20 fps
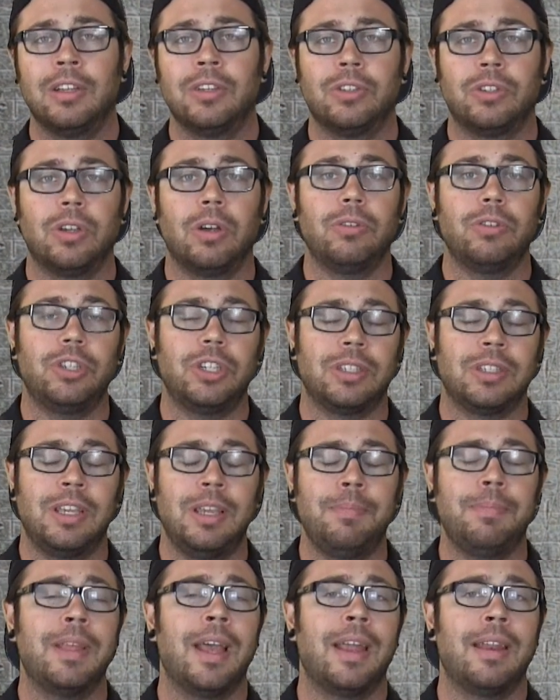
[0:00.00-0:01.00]
So just
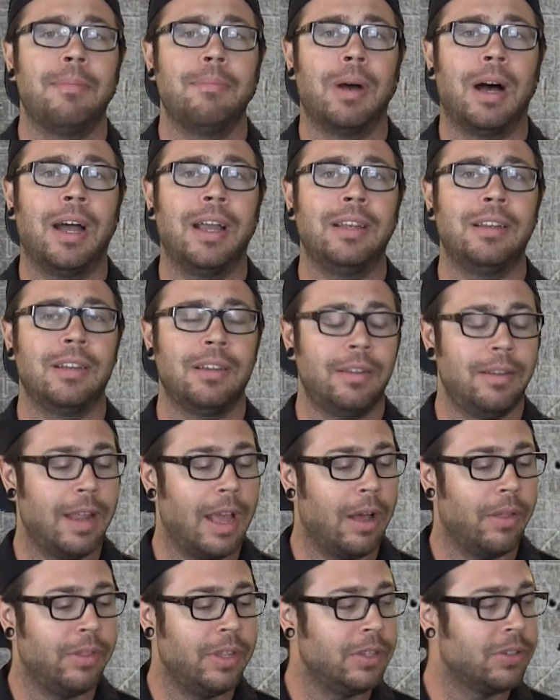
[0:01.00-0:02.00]
keep that in mind.
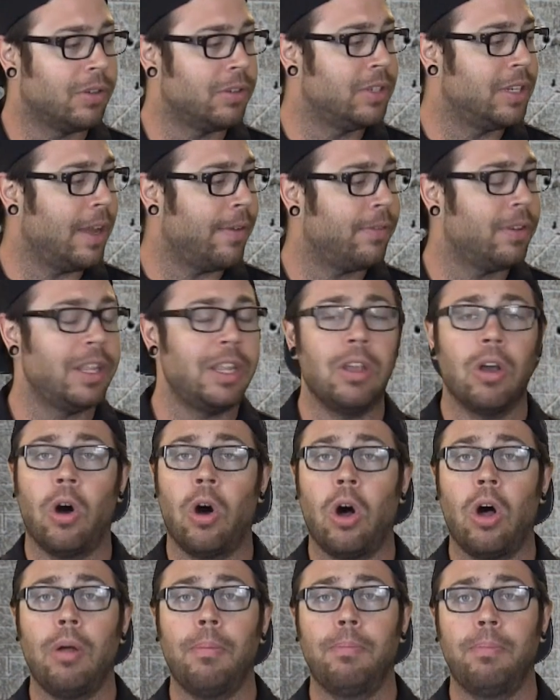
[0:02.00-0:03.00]
Now, these are definitely
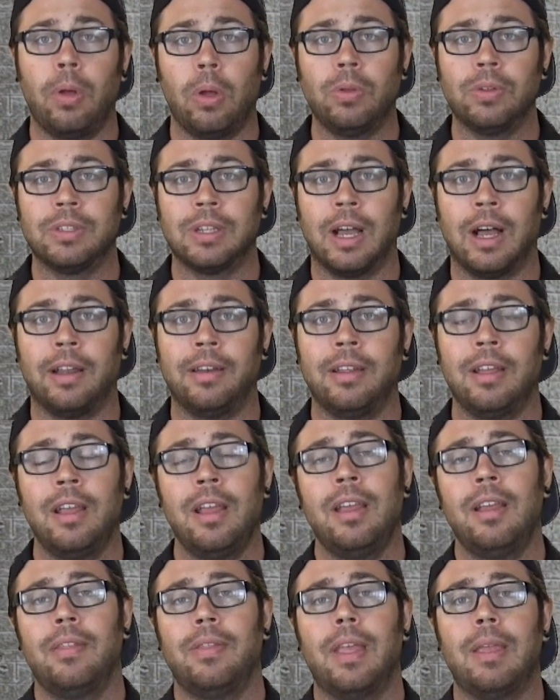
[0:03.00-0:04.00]
all bolt-on.
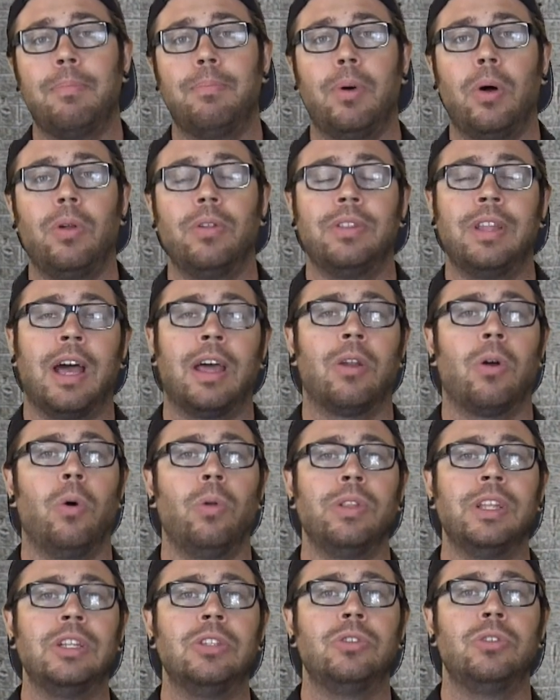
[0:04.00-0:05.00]
They bolt not
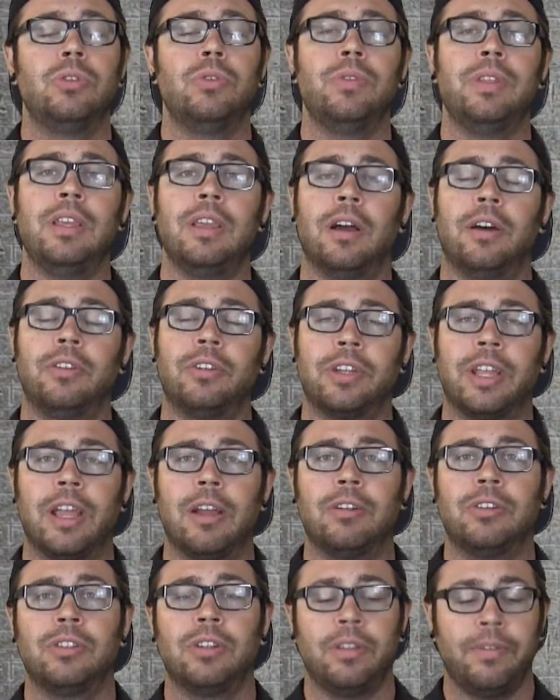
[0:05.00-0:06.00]
only to the
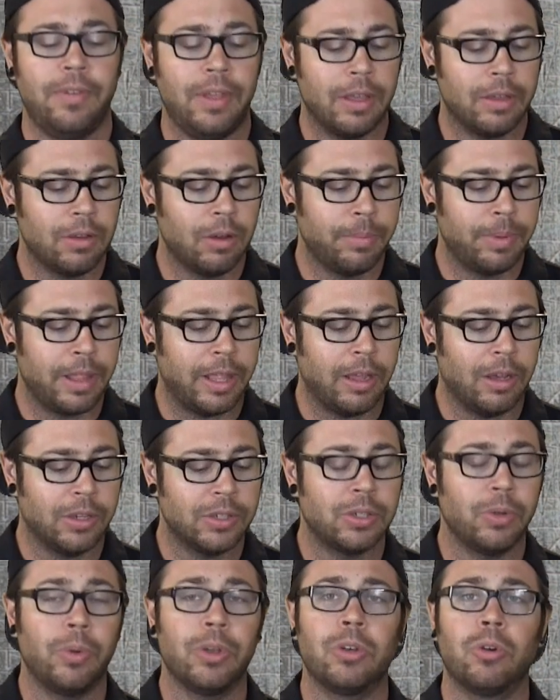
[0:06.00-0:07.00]
undercarriage of the vehicle, but they
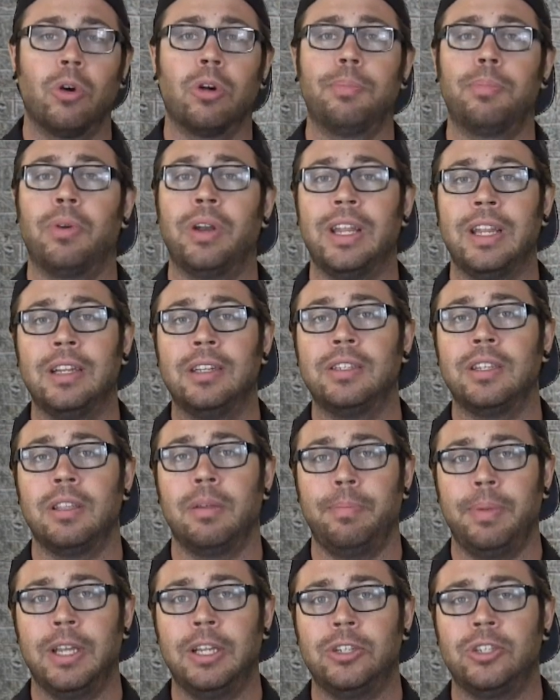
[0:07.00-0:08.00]
also incorporate into
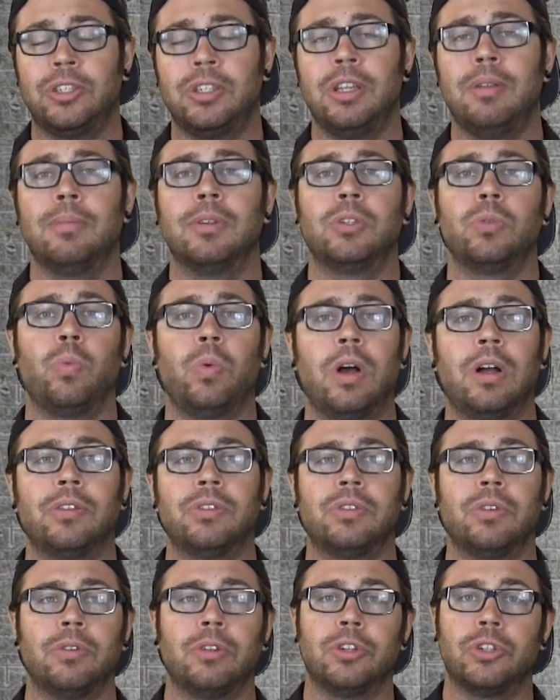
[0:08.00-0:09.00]
the pinch seam as well,
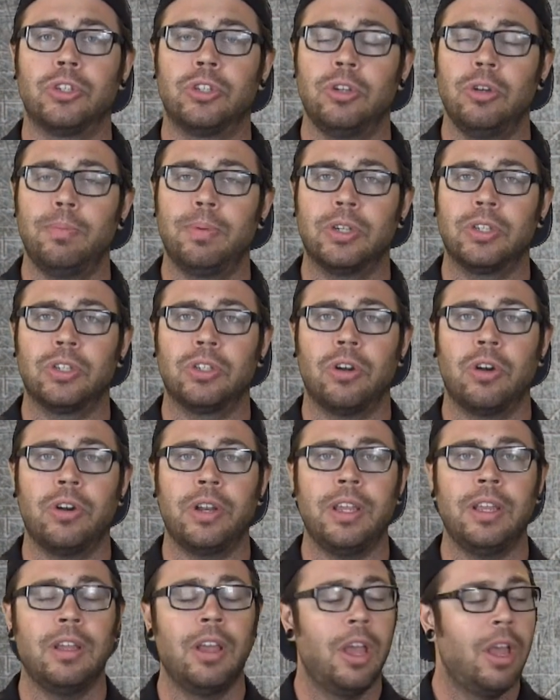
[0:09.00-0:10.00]
so they're super
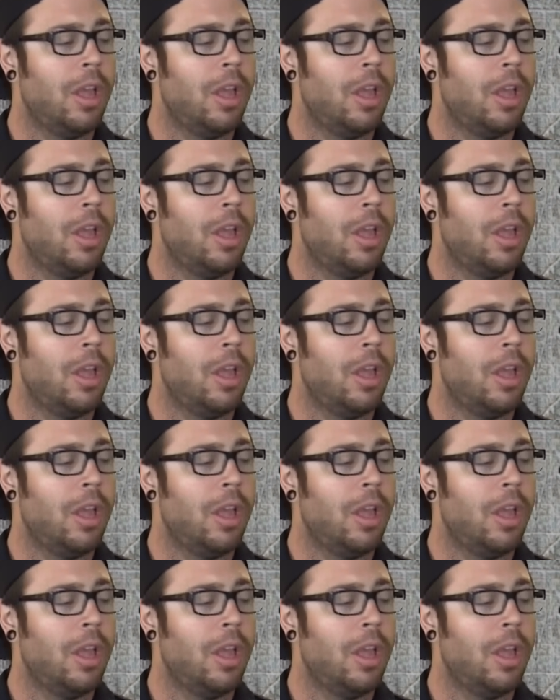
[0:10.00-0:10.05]
sturdy.